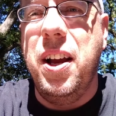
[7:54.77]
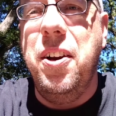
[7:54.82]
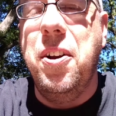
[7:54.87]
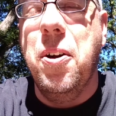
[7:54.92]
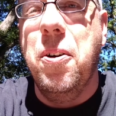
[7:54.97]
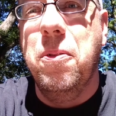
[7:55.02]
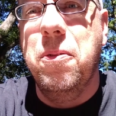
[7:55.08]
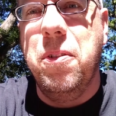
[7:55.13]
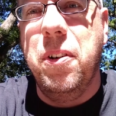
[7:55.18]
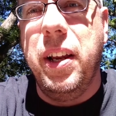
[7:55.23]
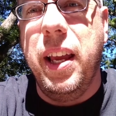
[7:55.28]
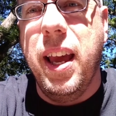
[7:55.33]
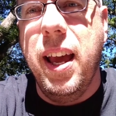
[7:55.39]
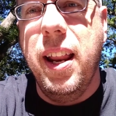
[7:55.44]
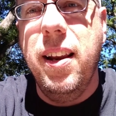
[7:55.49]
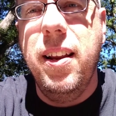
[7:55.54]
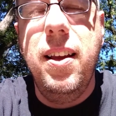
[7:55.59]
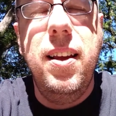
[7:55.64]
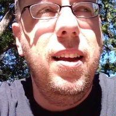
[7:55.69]
I don't
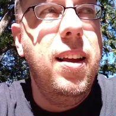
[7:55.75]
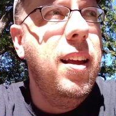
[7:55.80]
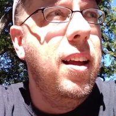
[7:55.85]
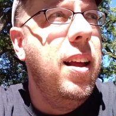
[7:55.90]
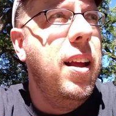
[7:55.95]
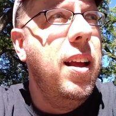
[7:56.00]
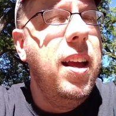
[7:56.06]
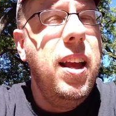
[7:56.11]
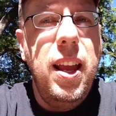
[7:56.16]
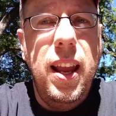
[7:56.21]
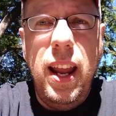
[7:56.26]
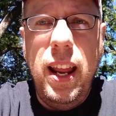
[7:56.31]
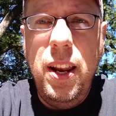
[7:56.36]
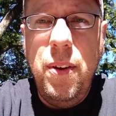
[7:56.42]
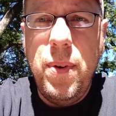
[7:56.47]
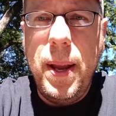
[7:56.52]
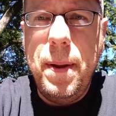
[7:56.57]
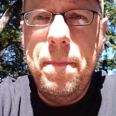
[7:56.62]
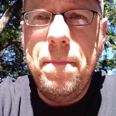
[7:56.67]
forget.
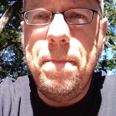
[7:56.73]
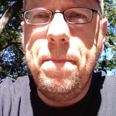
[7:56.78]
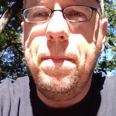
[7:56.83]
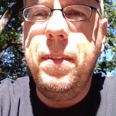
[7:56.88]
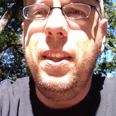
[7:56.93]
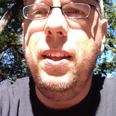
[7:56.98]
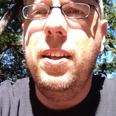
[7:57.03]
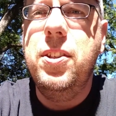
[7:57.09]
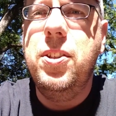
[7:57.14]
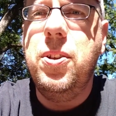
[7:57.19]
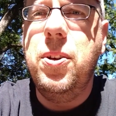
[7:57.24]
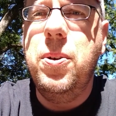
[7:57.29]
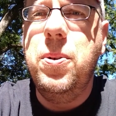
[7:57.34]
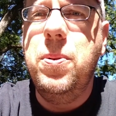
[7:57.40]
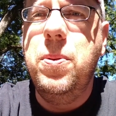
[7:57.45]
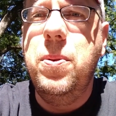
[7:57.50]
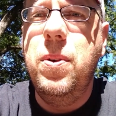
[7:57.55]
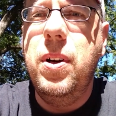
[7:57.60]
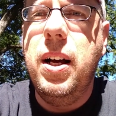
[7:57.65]
Anyway,
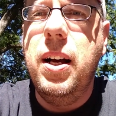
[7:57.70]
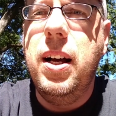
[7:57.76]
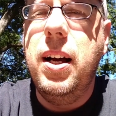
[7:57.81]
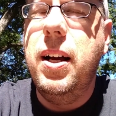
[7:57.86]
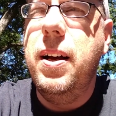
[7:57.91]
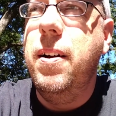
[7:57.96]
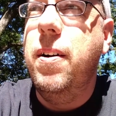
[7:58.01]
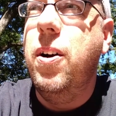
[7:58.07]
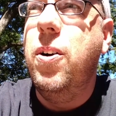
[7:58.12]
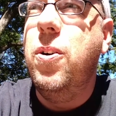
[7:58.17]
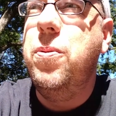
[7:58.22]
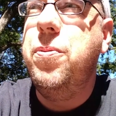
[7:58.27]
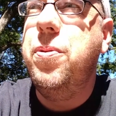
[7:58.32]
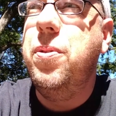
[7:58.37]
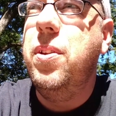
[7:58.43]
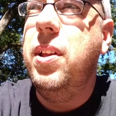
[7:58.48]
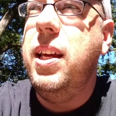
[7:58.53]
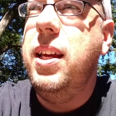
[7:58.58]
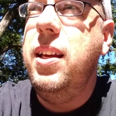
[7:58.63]
so
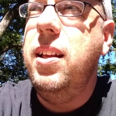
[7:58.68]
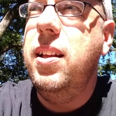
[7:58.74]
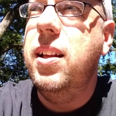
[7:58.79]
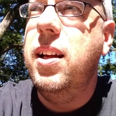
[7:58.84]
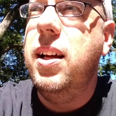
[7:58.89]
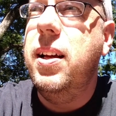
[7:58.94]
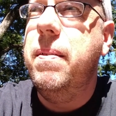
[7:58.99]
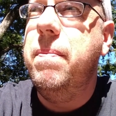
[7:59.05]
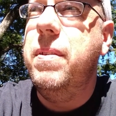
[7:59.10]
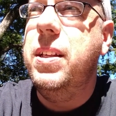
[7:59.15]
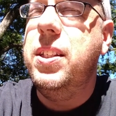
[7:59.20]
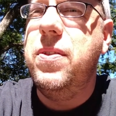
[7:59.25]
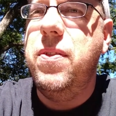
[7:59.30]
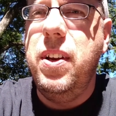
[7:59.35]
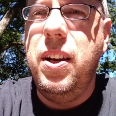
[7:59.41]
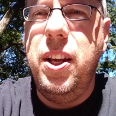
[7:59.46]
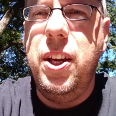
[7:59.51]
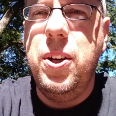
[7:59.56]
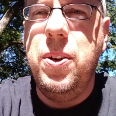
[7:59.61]
hopefully this
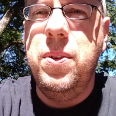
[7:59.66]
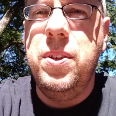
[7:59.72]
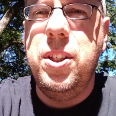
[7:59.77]
video